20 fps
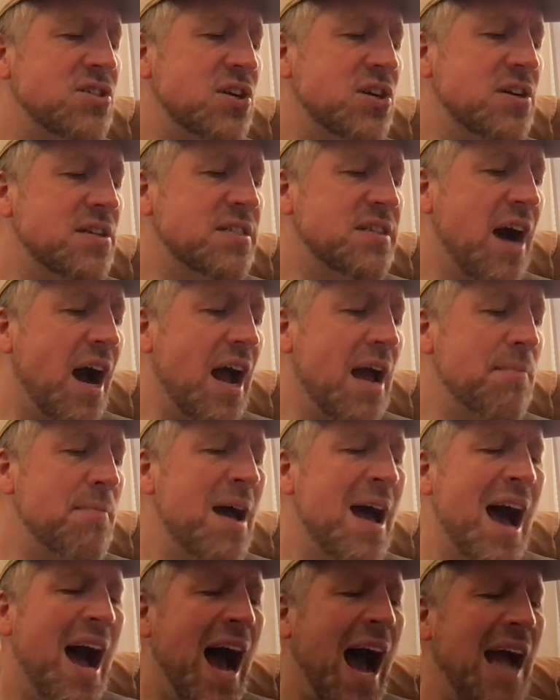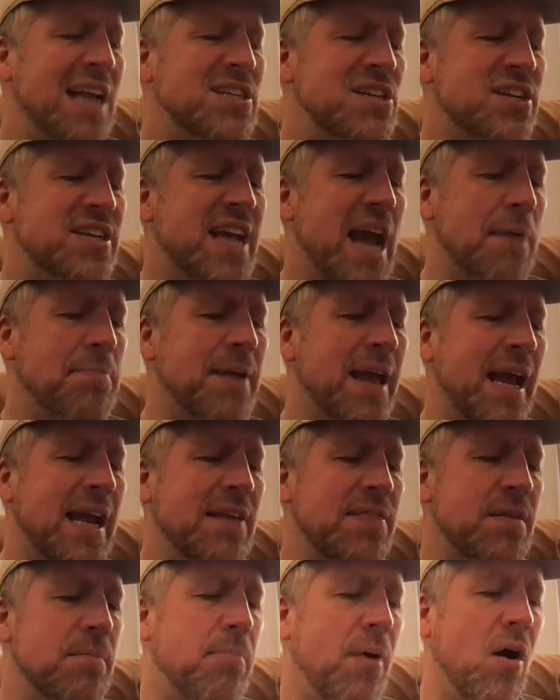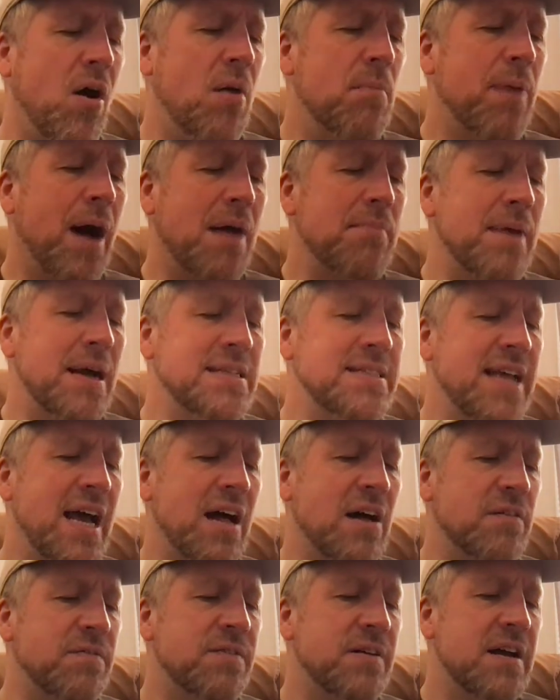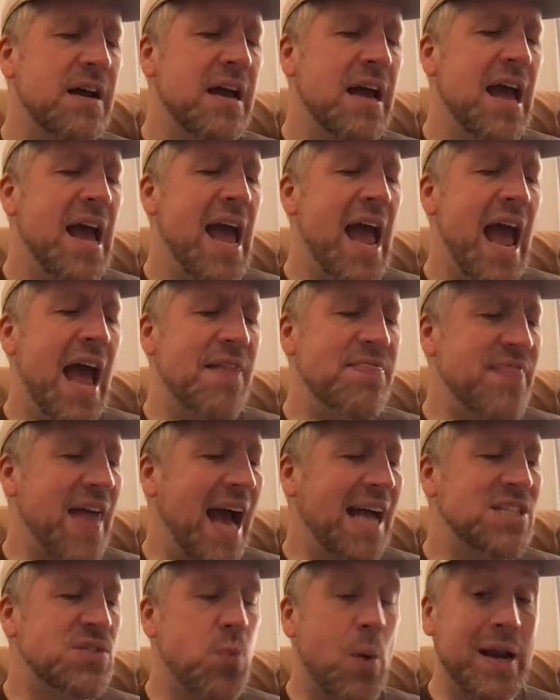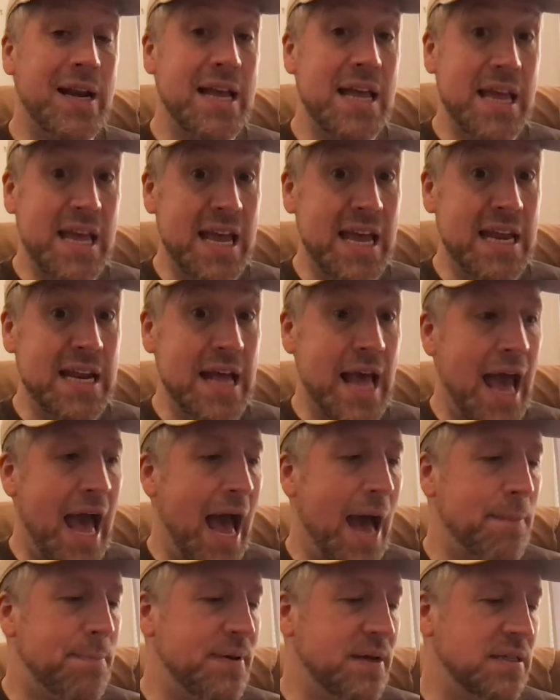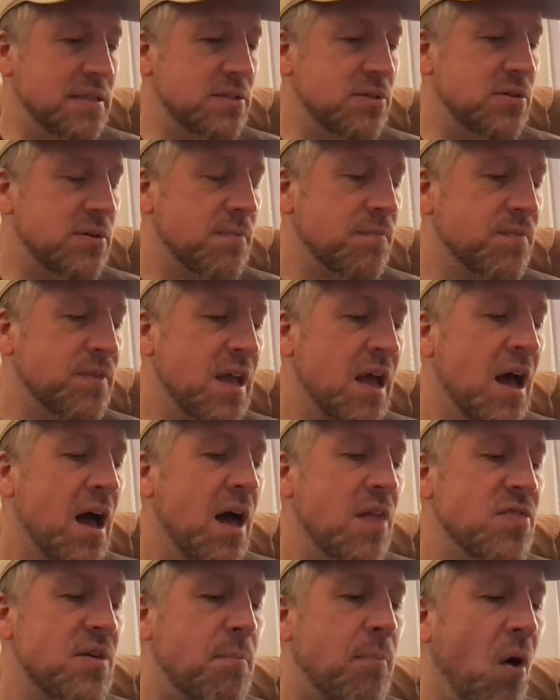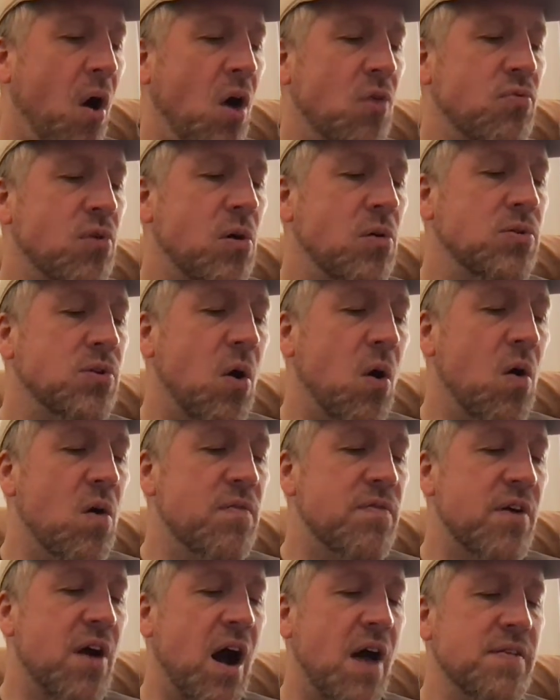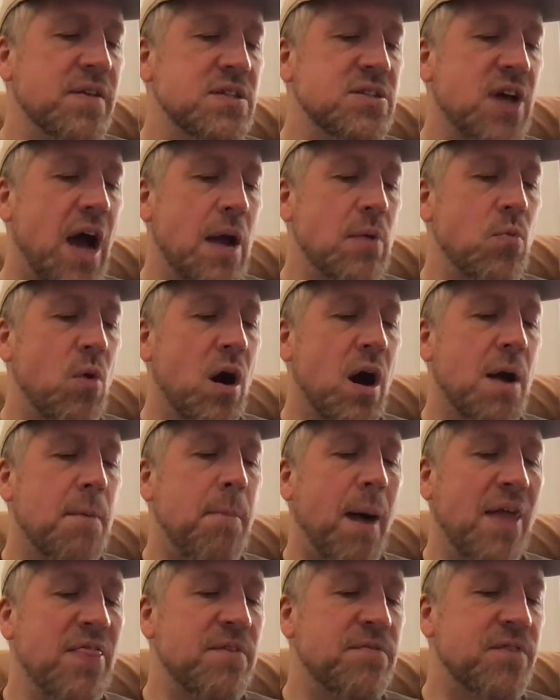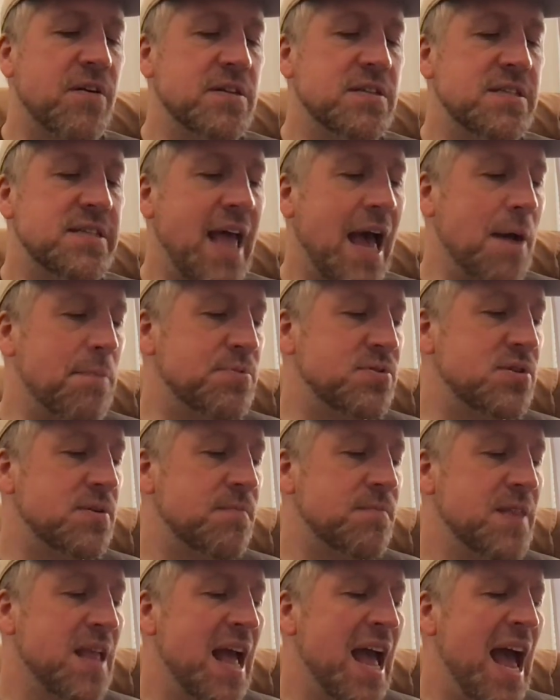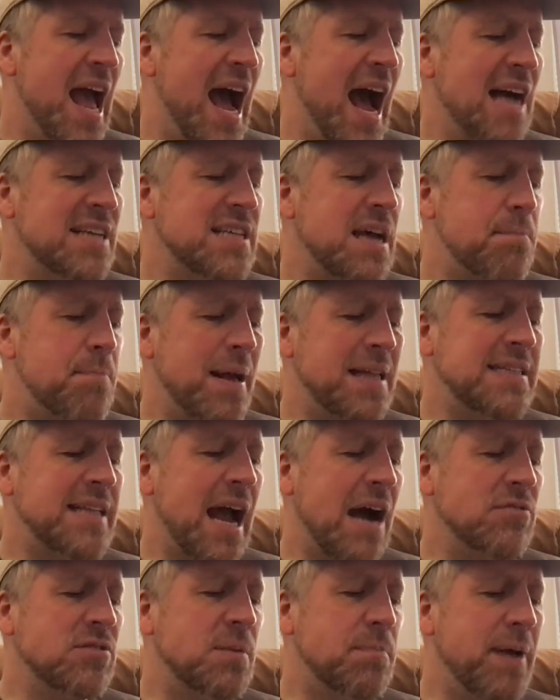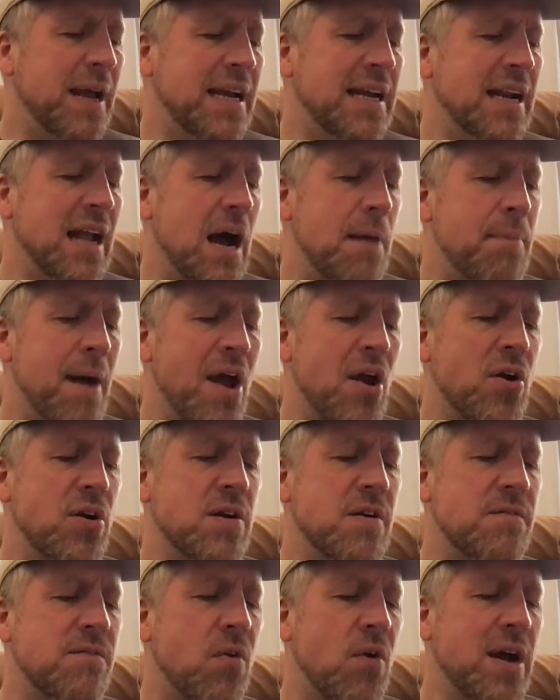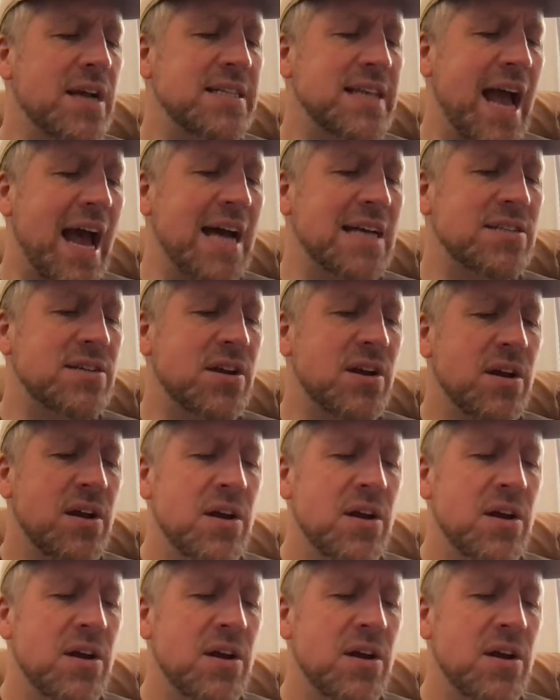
a good time, I just kept kicking the ball by myself. And that's when it happened. The ball rolled over on the sidewalk by the front steps. As I bent down to pick it up, I heard a voice ask,